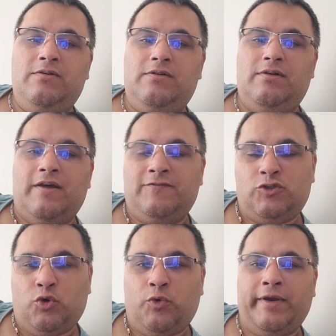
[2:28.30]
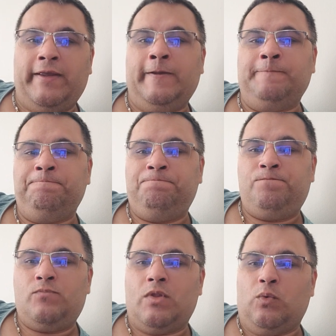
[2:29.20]
love story
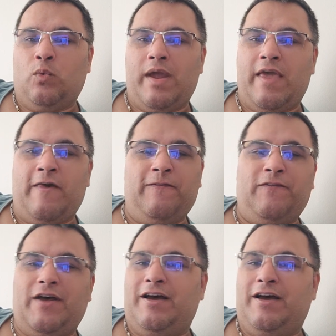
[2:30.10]
with